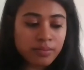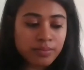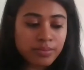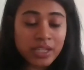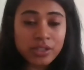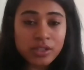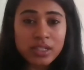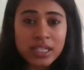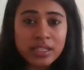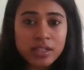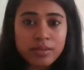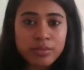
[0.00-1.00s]
get your
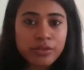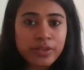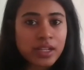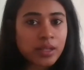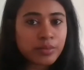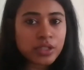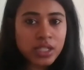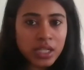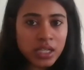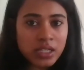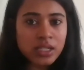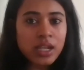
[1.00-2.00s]
LinkedIn profile up to
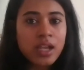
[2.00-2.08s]
date,